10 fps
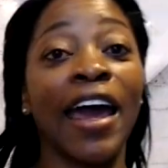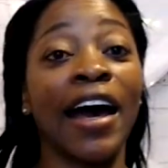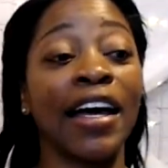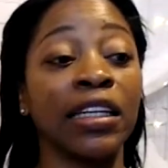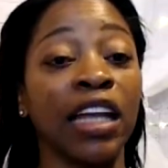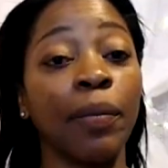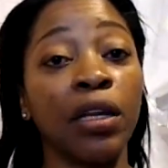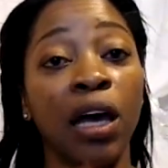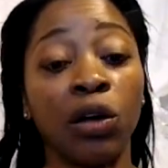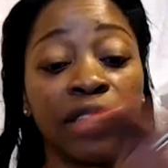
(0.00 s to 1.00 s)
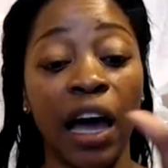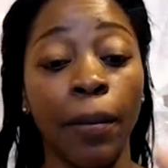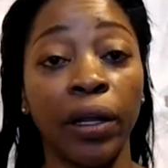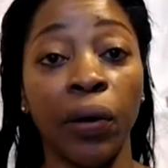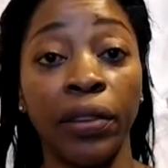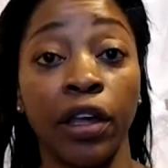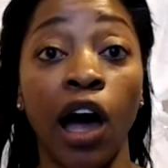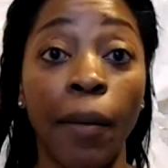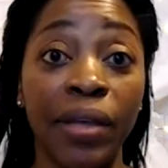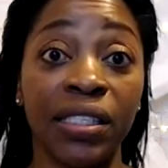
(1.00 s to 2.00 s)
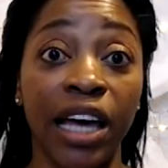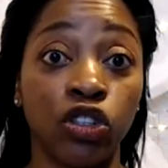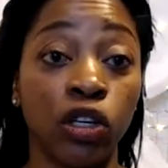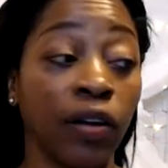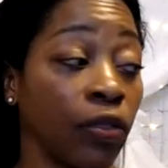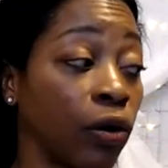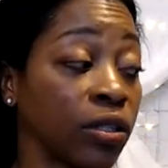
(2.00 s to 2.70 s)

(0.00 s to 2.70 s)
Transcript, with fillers: And let me know down below in the comment section if